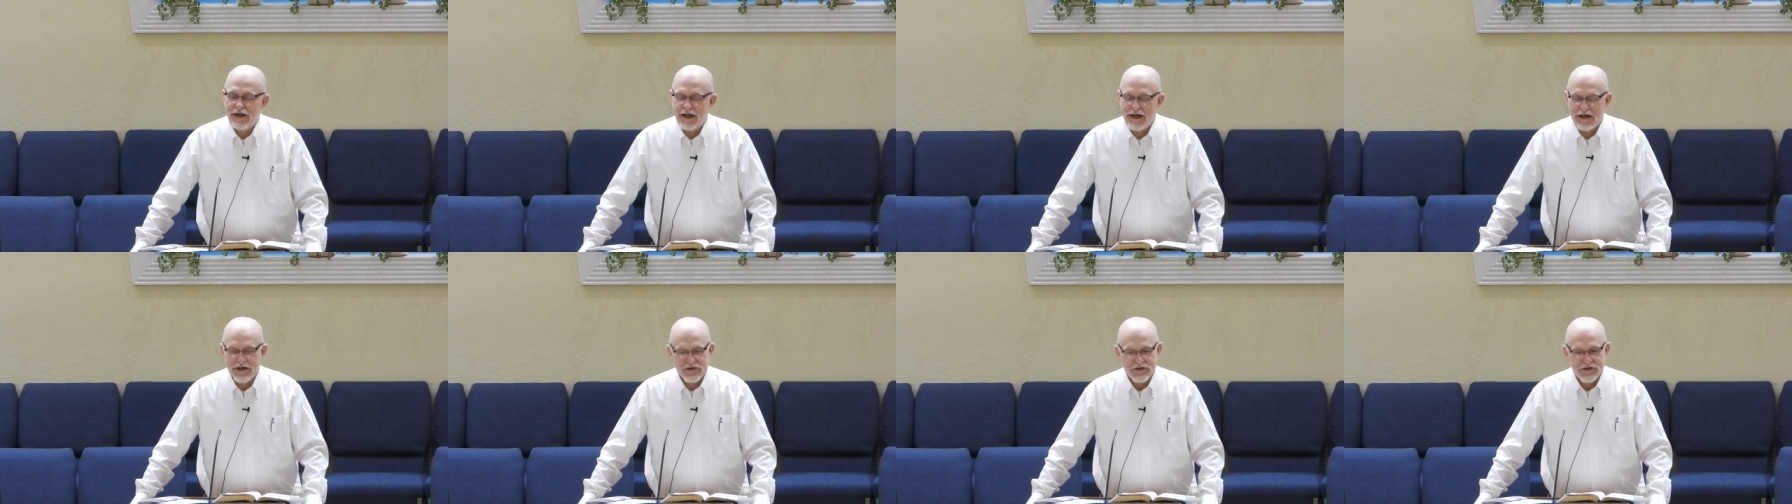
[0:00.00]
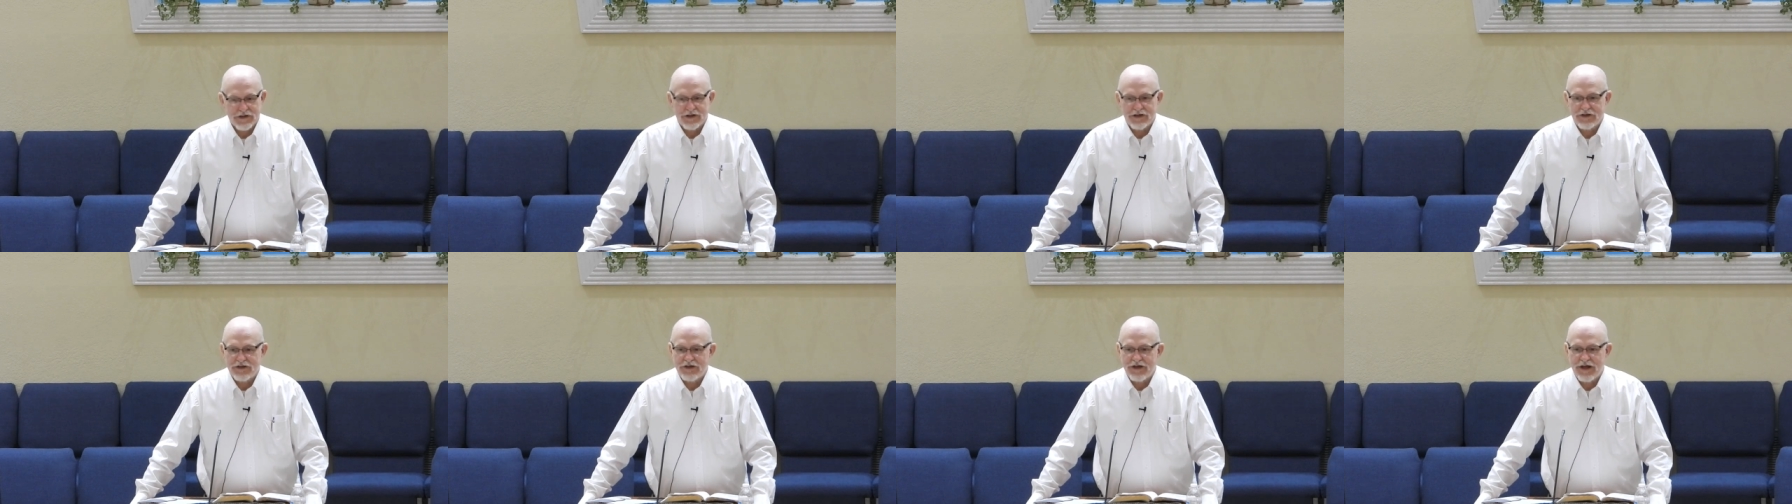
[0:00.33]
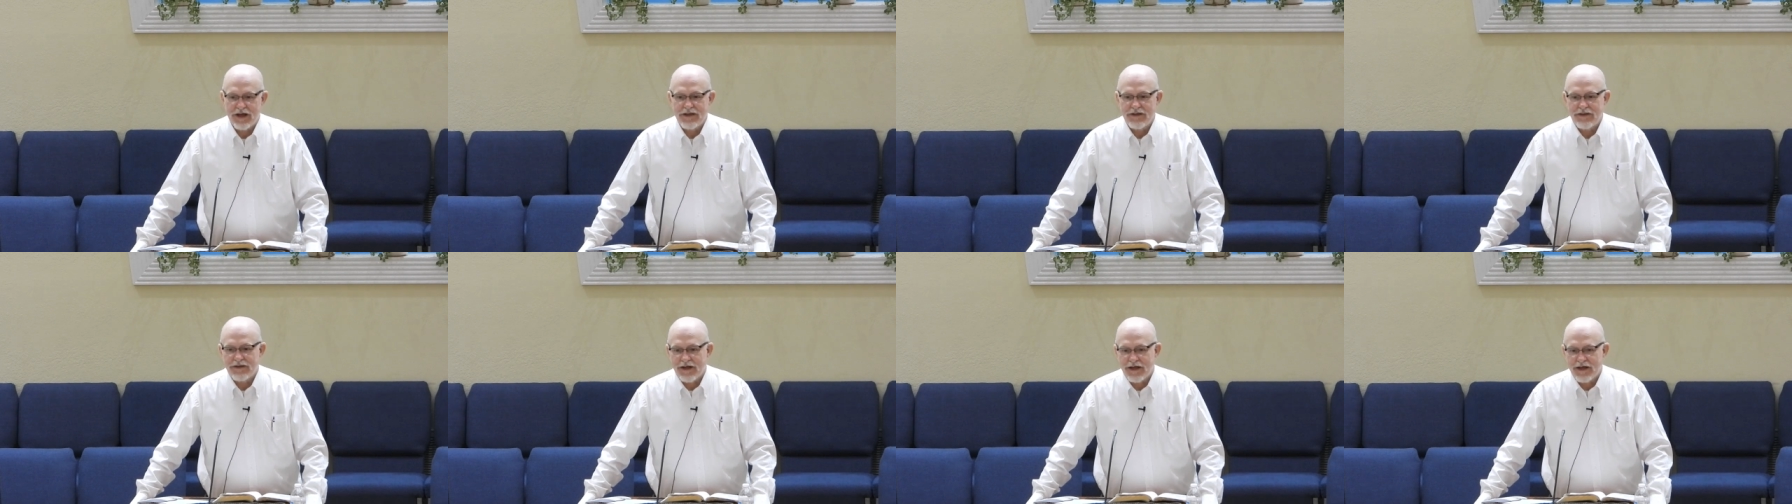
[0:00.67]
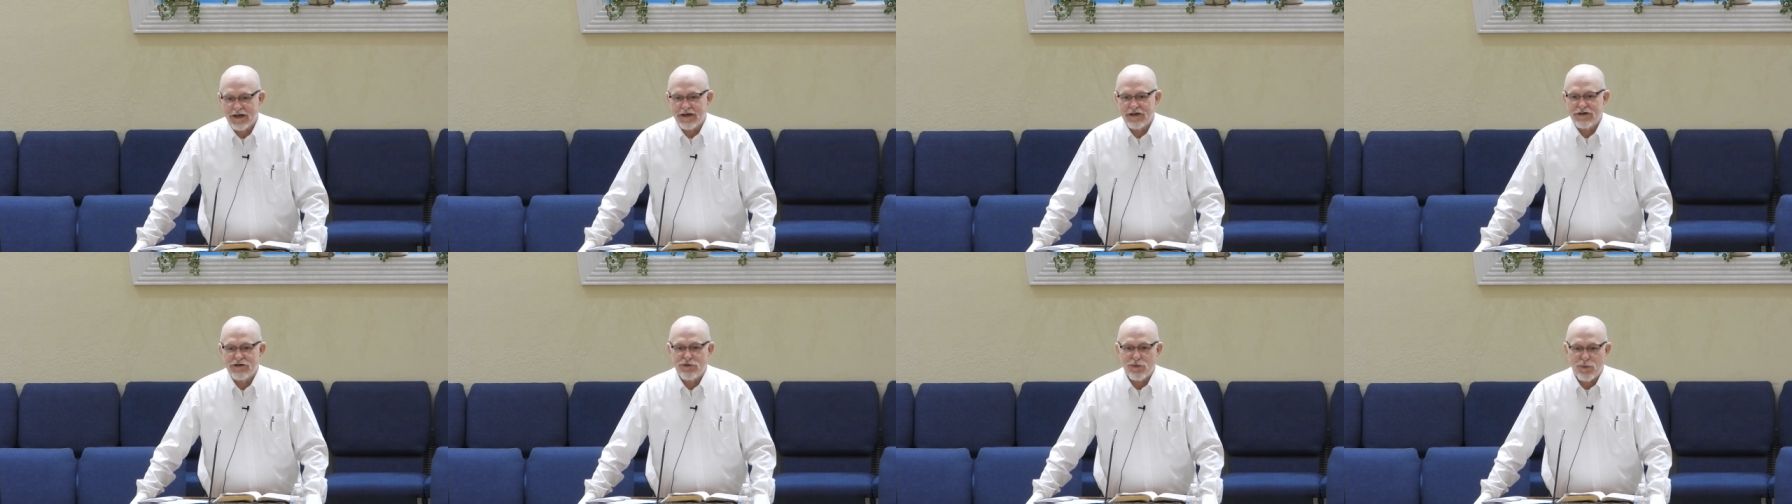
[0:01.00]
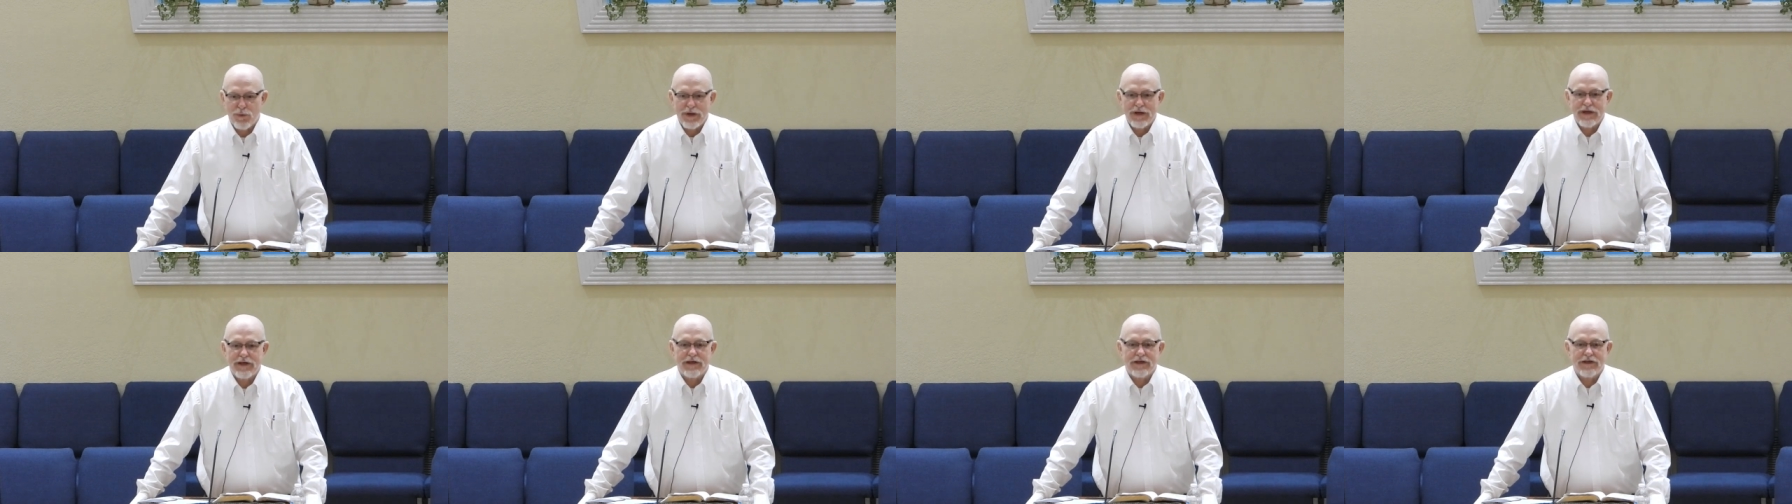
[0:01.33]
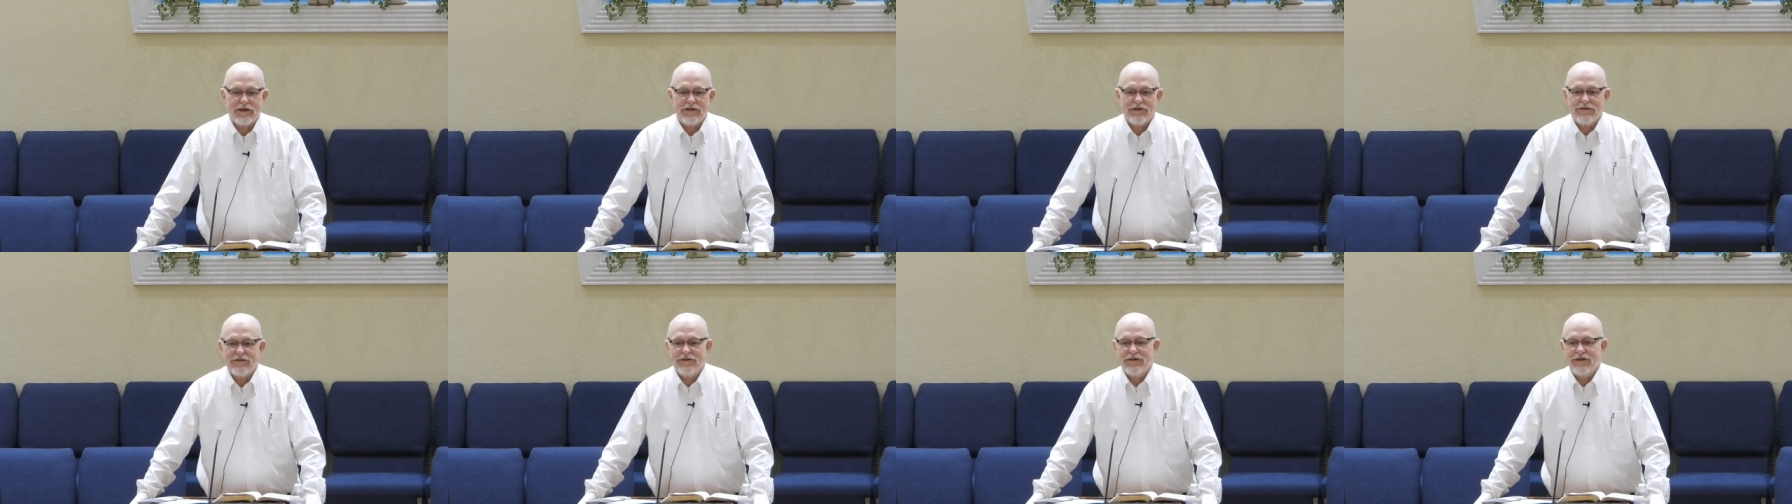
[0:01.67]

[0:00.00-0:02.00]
he's going to take that and tweak it